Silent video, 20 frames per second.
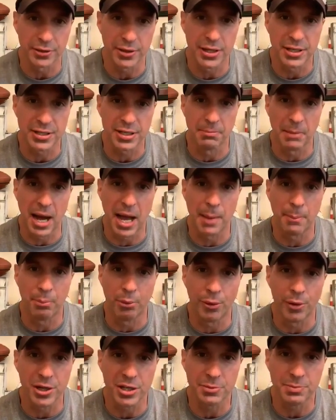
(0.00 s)
He said, my
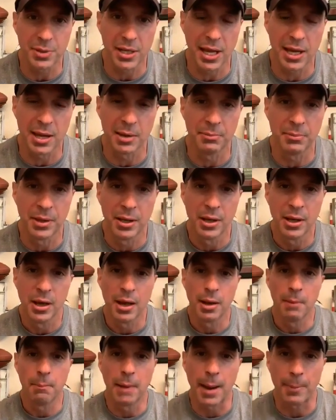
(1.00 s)
employees became
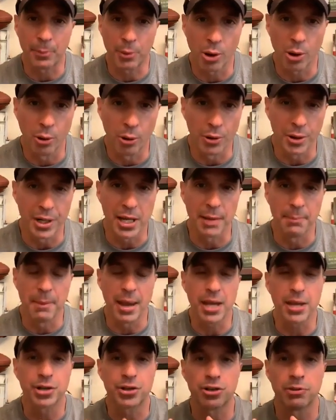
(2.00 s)
my priority and
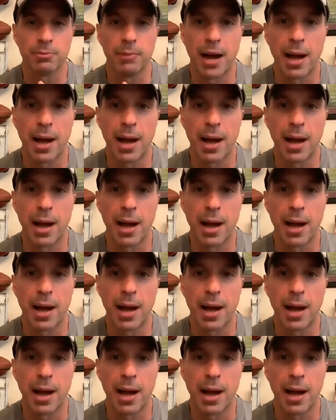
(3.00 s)
making sure